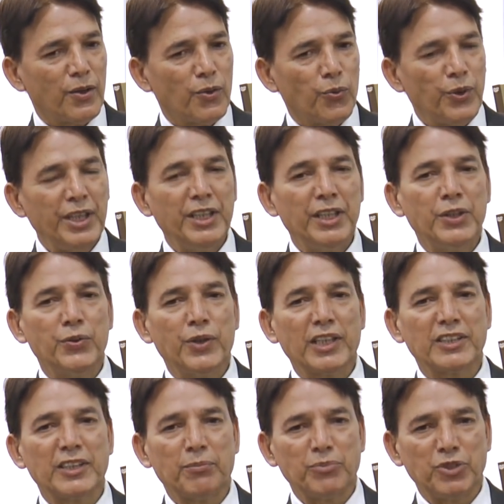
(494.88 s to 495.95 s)
We need to
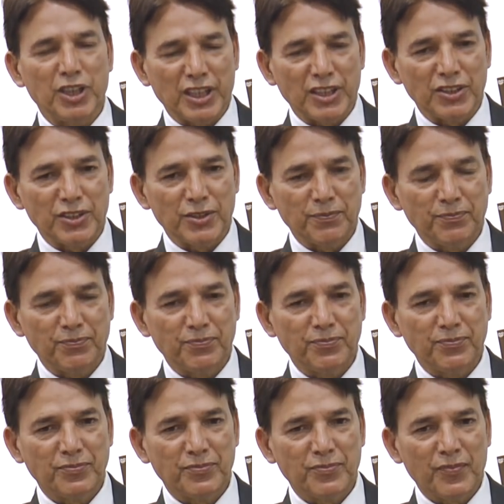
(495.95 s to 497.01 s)
accept change.
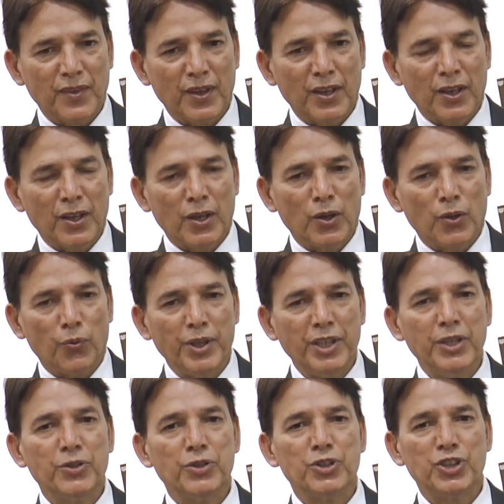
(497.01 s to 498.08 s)
We
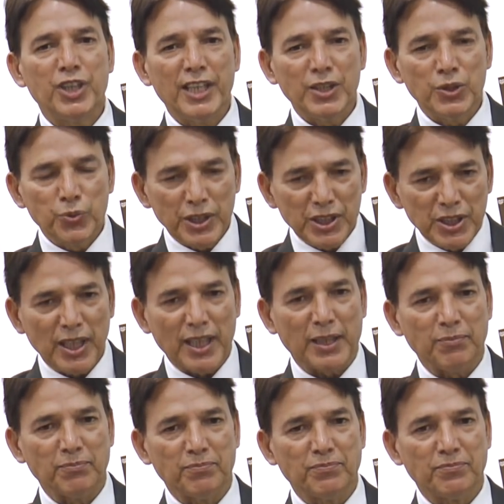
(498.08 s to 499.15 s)
need to change with
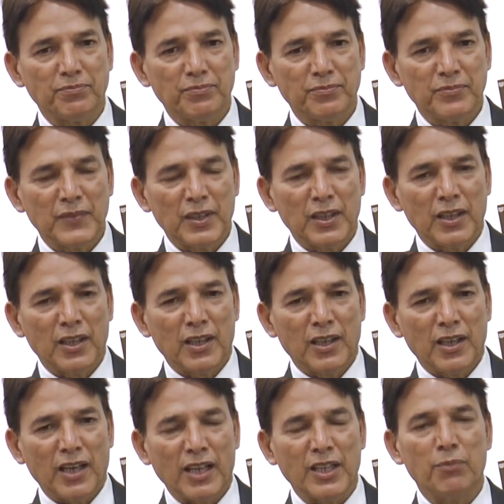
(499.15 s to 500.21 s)
time.
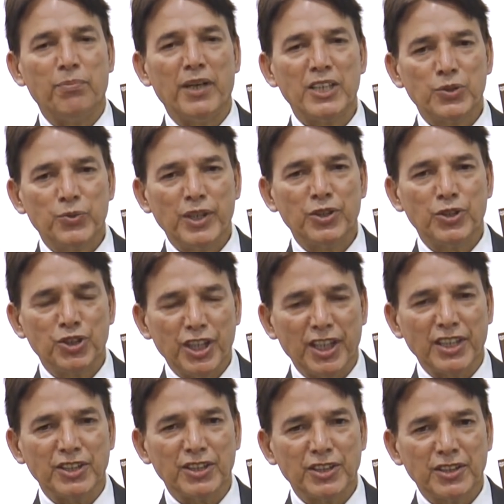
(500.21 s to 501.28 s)
And the best way to
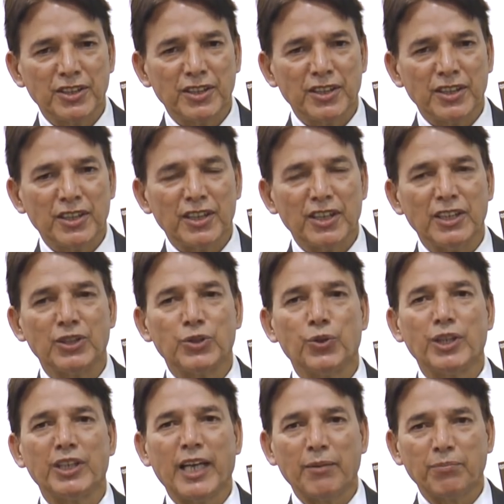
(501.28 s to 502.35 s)
change is to
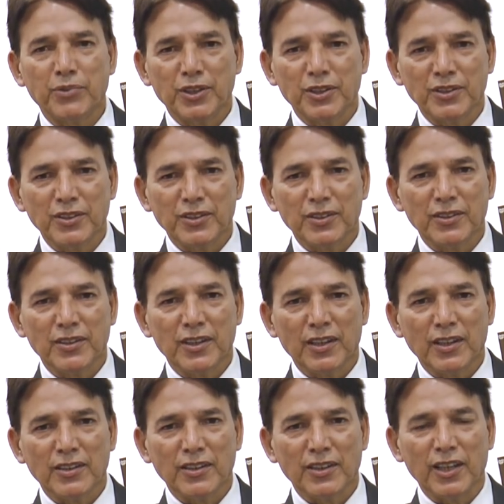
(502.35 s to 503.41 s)
adapt
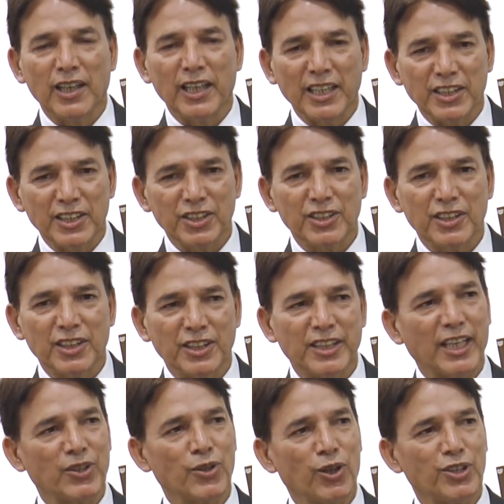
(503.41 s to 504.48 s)
the latest in
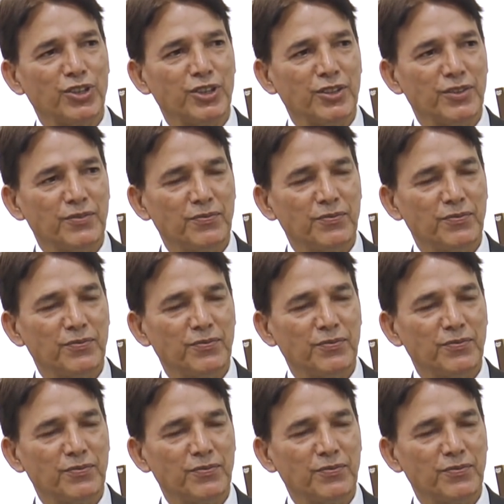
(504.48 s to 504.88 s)
technology.